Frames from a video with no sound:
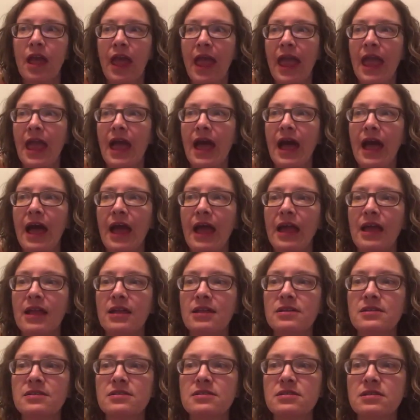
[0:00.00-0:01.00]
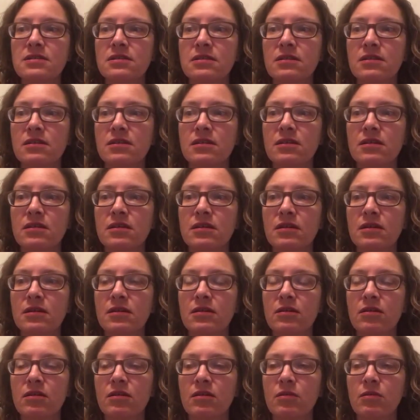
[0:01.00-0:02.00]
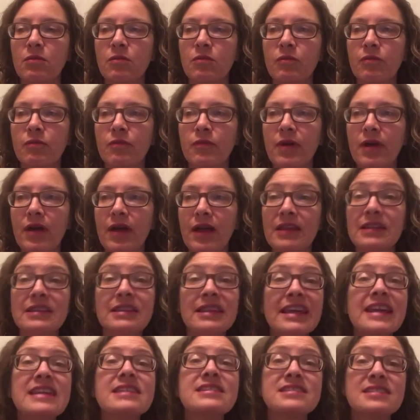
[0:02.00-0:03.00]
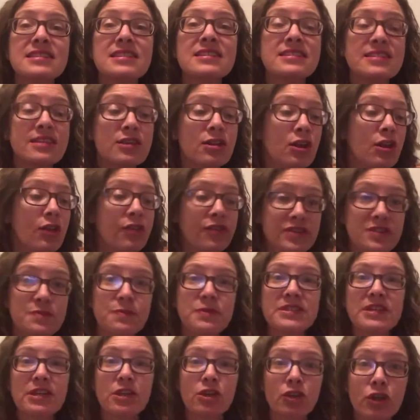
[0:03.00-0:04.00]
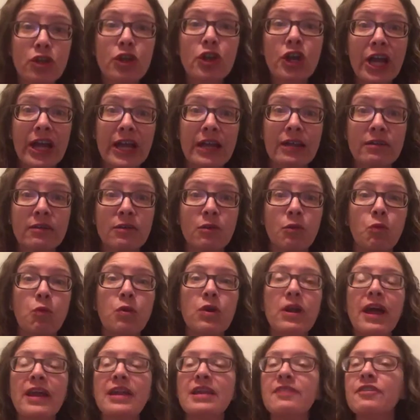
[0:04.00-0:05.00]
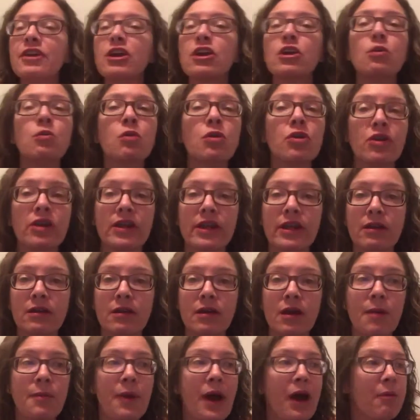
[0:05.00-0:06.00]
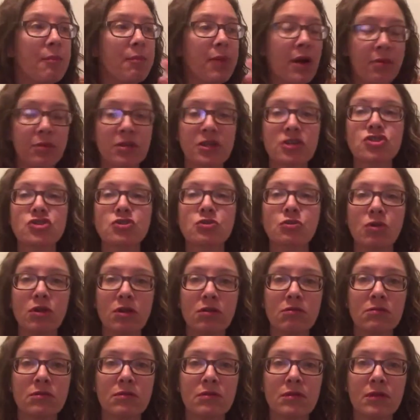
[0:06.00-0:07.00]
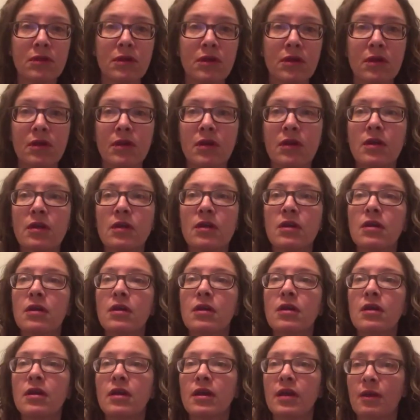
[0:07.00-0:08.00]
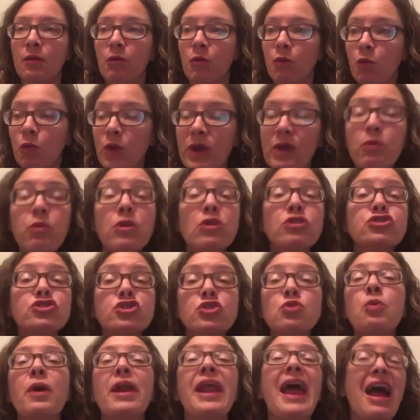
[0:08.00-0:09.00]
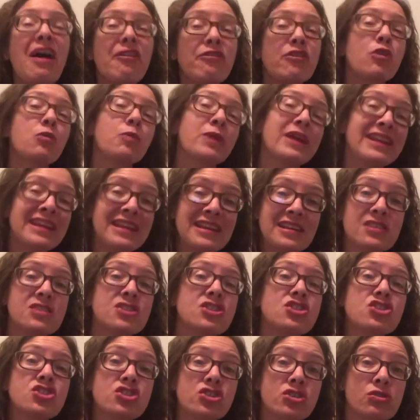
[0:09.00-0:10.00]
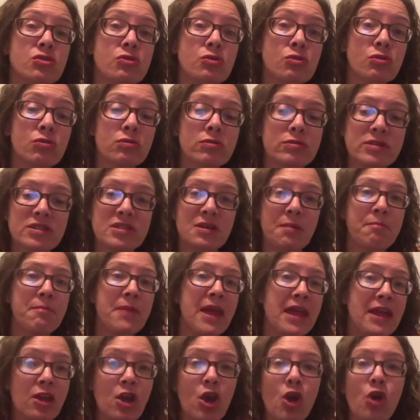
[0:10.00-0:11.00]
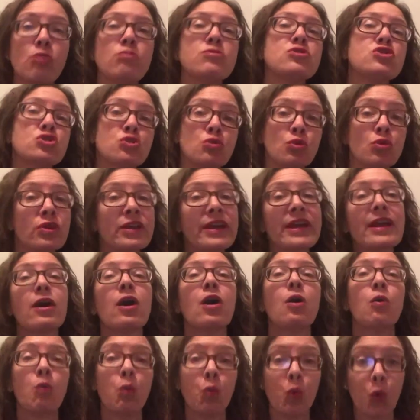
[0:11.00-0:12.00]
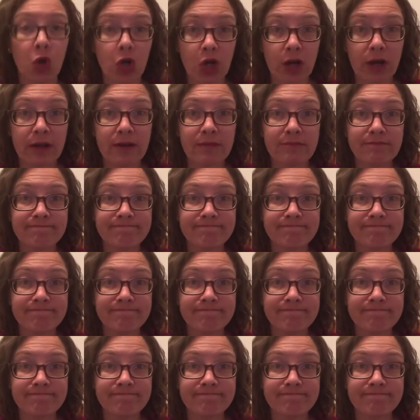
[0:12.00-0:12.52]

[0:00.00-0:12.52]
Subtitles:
And at least until this particular grade, we're not even going to worry about public school. We will do whatever we need to do to make homeschooling work.